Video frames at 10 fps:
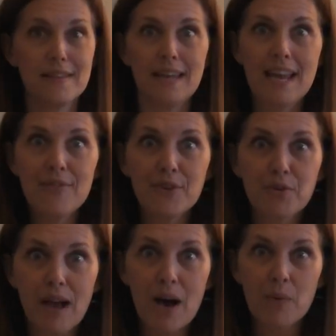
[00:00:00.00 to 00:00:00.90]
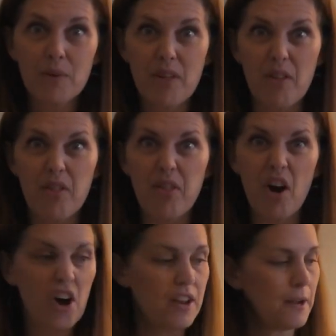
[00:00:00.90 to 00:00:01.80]
and then hit the ground with a
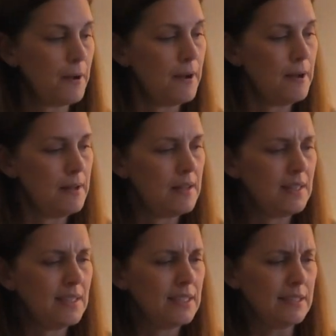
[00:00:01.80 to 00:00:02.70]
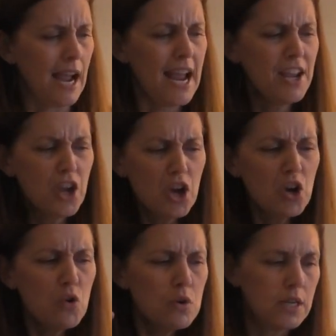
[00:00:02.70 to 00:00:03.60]
thud. "Hey,
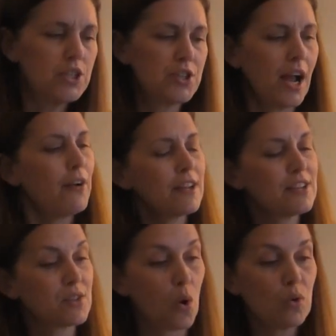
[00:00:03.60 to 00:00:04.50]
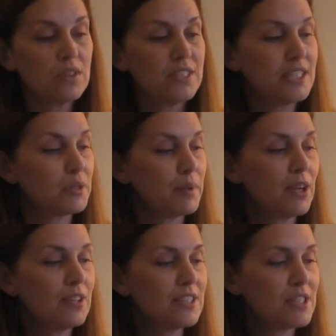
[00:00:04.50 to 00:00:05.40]
you!" he shouted as the horse
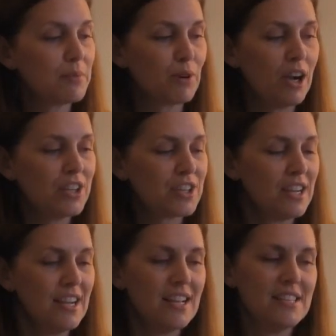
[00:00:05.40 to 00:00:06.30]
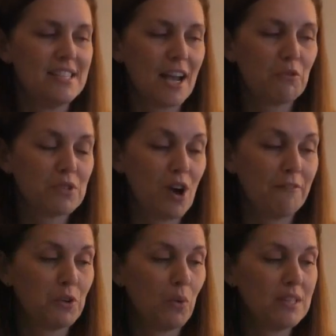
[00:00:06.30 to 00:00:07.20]
disappeared into the brush. Zach was
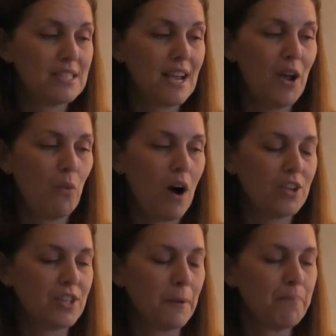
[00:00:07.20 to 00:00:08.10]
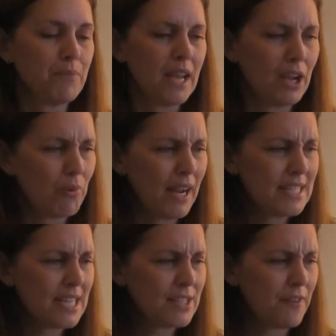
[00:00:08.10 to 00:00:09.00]
off to one side watching. He
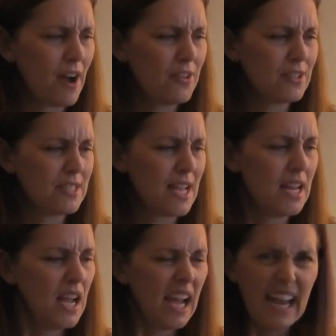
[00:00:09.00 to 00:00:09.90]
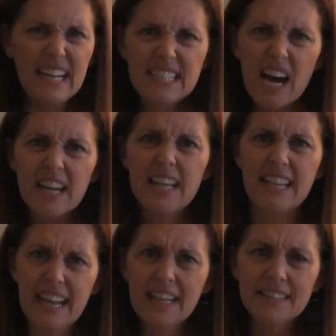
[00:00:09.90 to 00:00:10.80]
ran to his father and said, "He done it
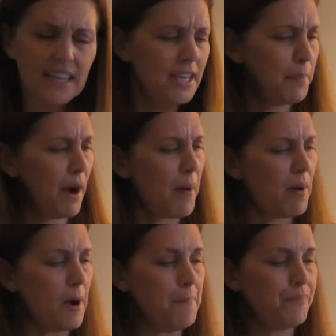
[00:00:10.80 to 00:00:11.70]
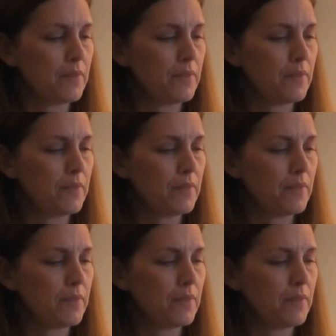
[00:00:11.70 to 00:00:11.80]
again, didn't he, Papa?"